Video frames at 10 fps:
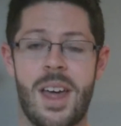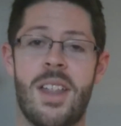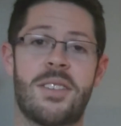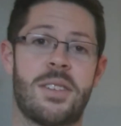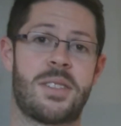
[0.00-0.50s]

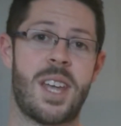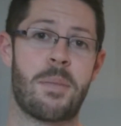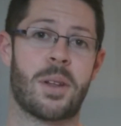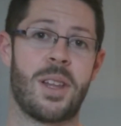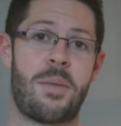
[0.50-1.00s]
This is
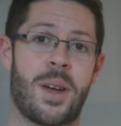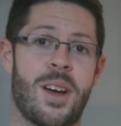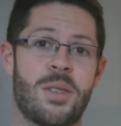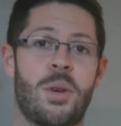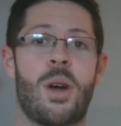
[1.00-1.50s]
typically
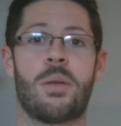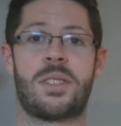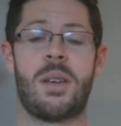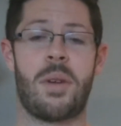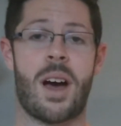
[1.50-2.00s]
because we don't
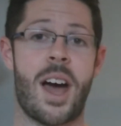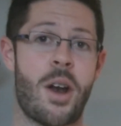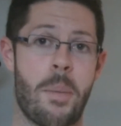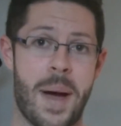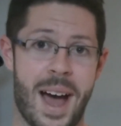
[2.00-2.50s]
see behind
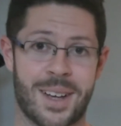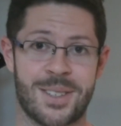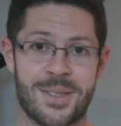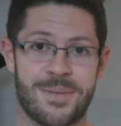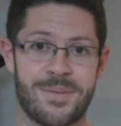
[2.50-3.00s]
our
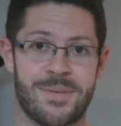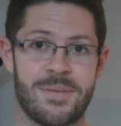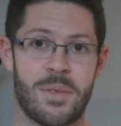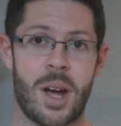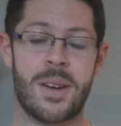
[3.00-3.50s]
backs,
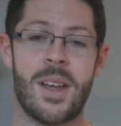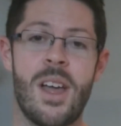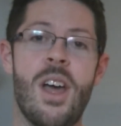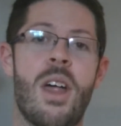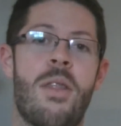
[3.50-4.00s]
right?
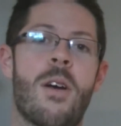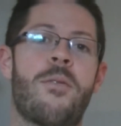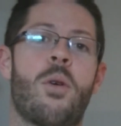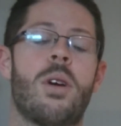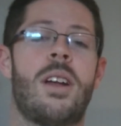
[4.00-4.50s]

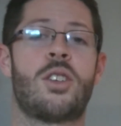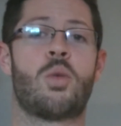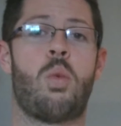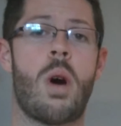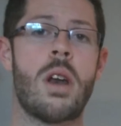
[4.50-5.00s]
Therefore, it is
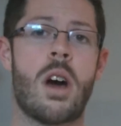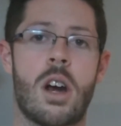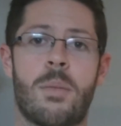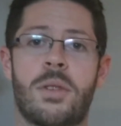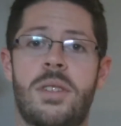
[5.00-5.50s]

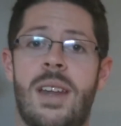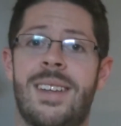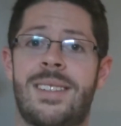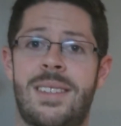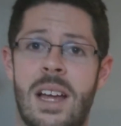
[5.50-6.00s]
100%
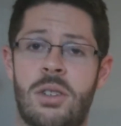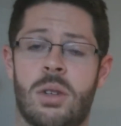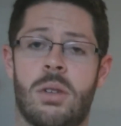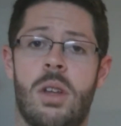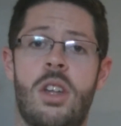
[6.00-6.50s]
essential
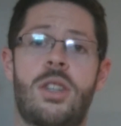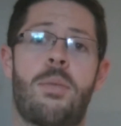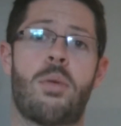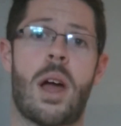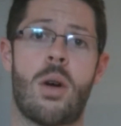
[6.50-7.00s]
to
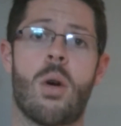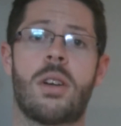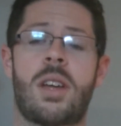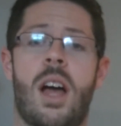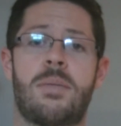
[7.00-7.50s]

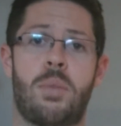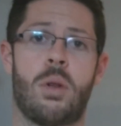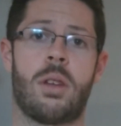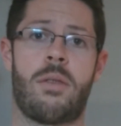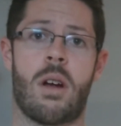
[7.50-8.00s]
prioritize
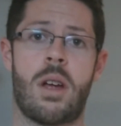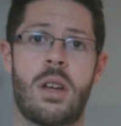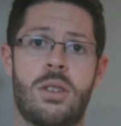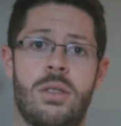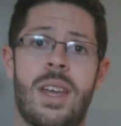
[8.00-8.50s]
pulling
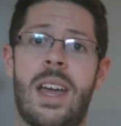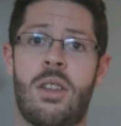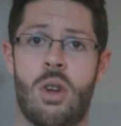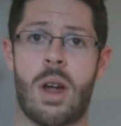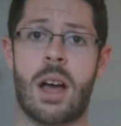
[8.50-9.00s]
variations
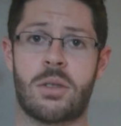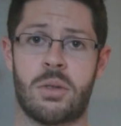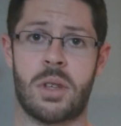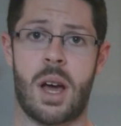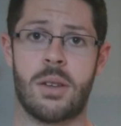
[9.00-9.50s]
in your
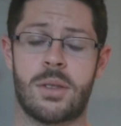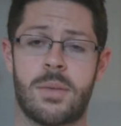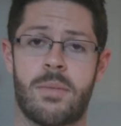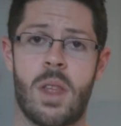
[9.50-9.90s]
exercise.